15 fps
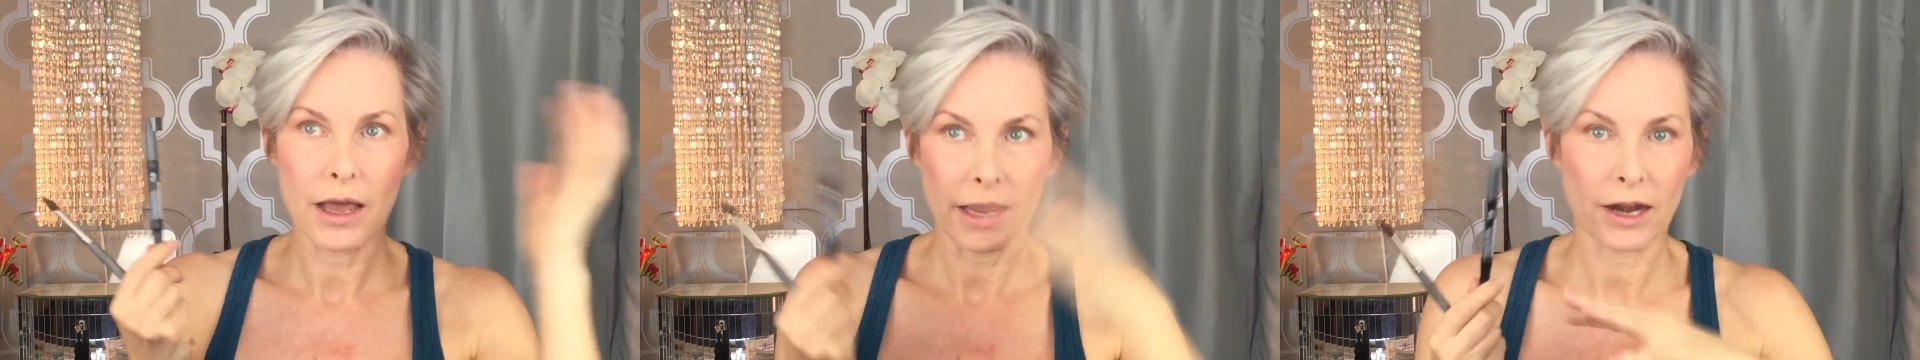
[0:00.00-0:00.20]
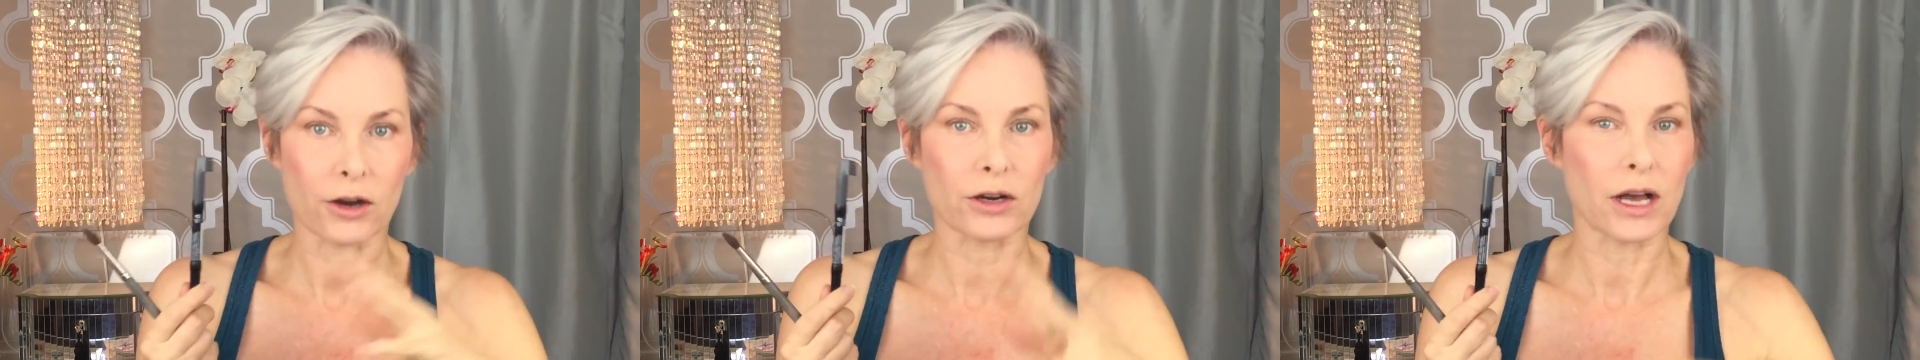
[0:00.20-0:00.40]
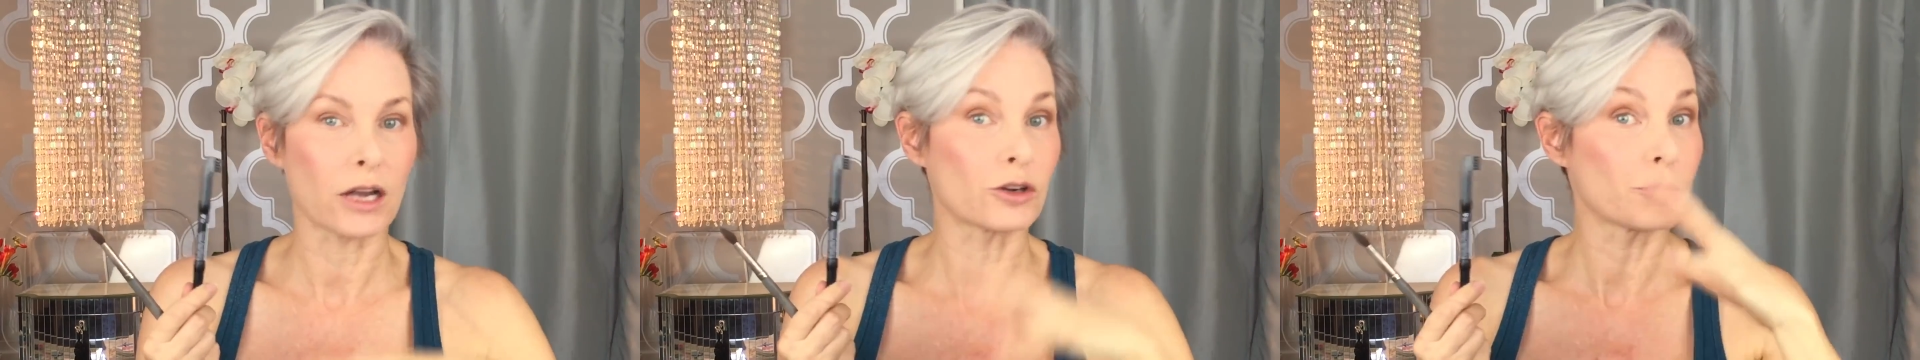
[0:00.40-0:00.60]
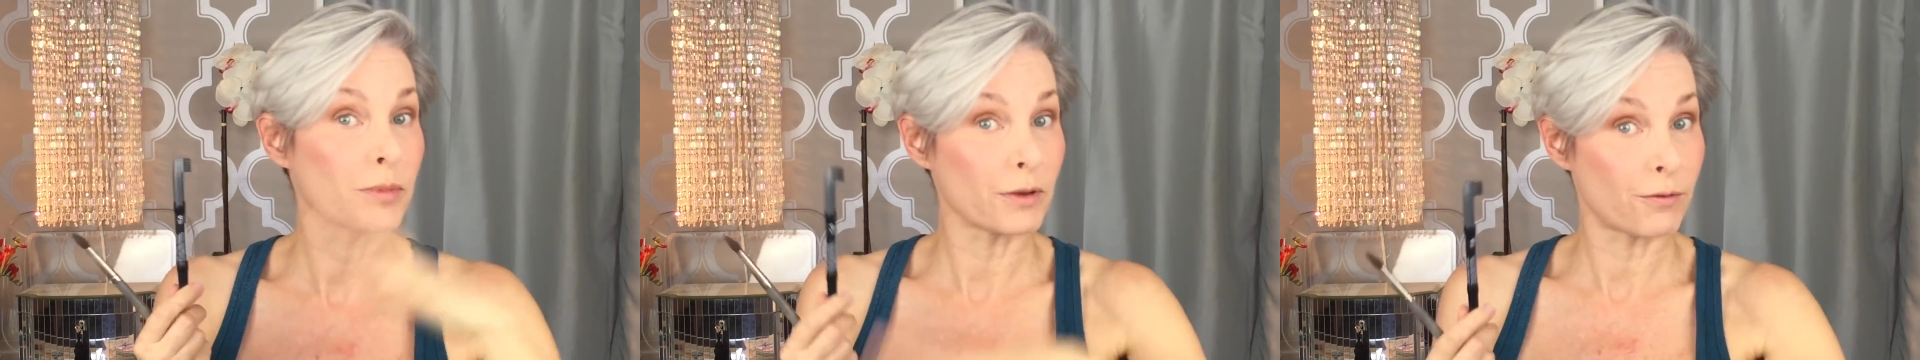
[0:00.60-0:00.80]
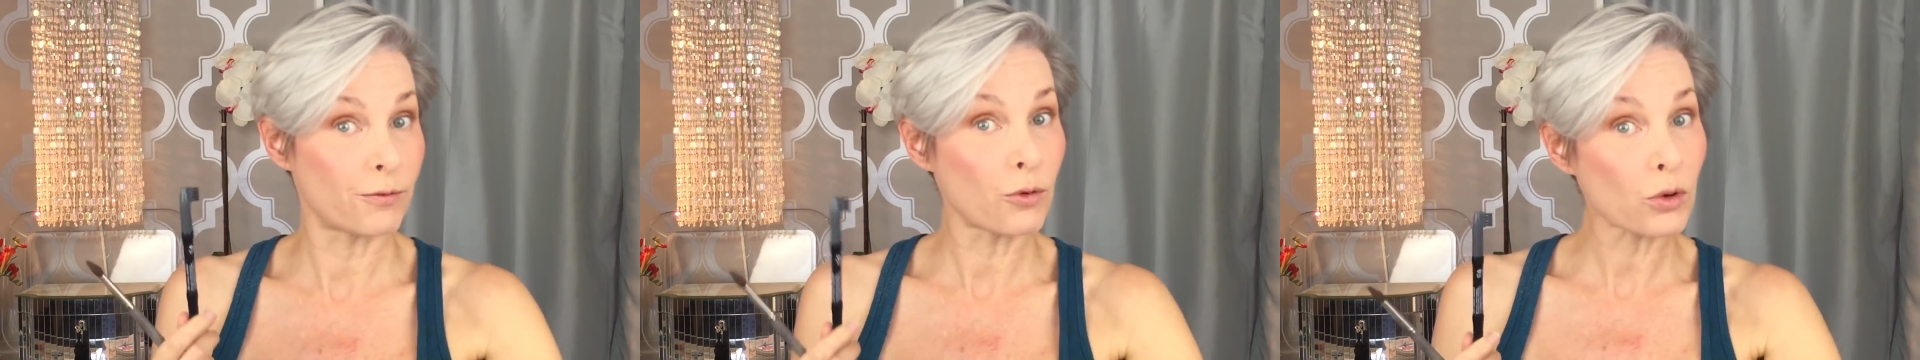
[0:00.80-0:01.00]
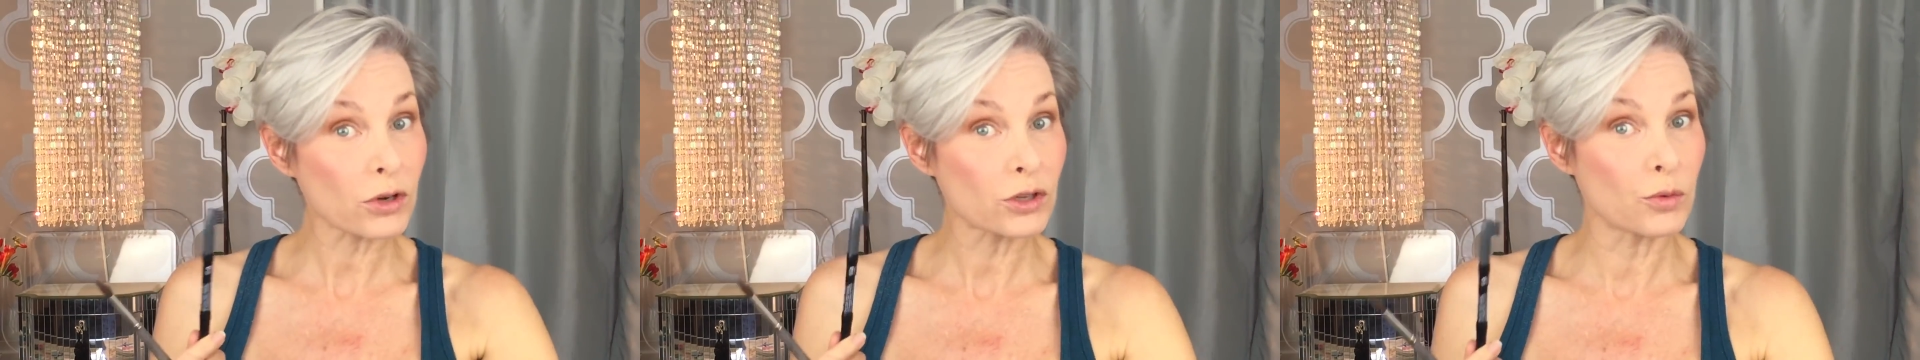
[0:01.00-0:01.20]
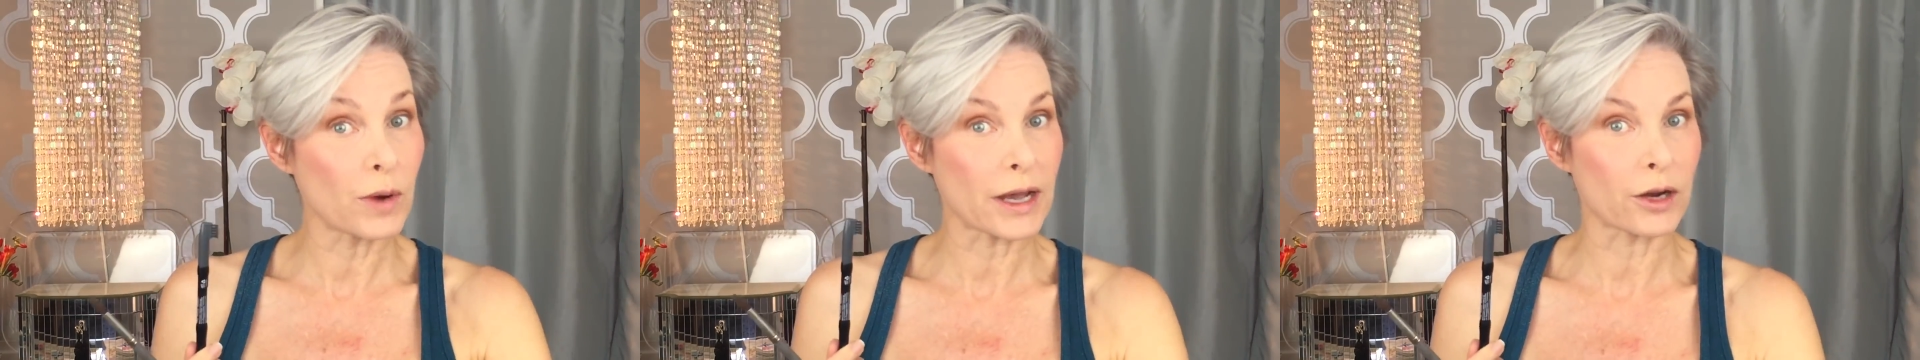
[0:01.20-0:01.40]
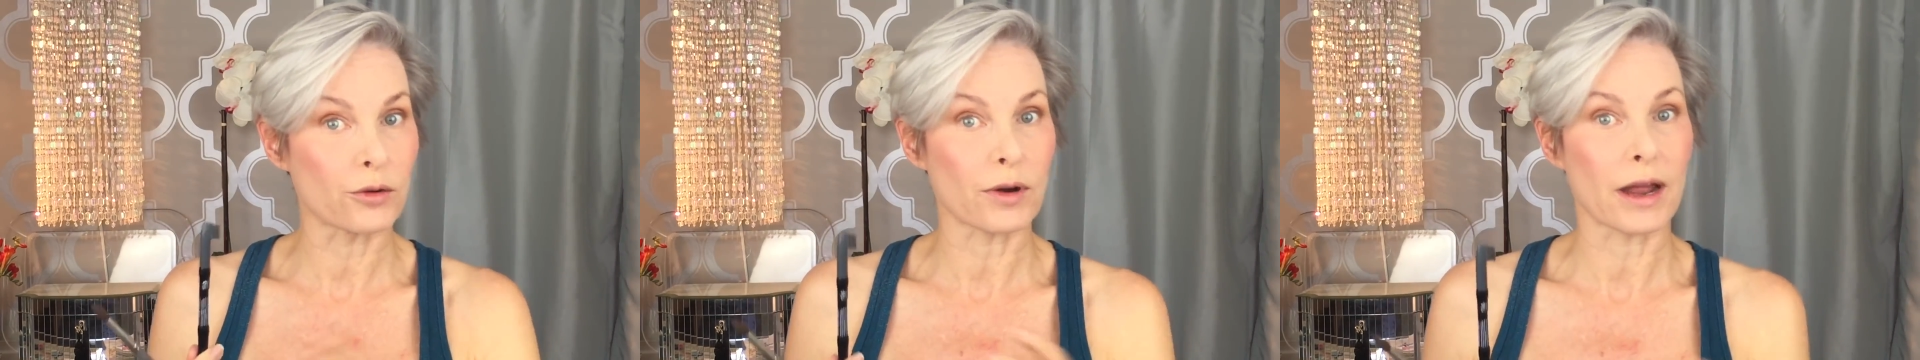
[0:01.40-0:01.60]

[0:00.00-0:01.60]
hair color before you went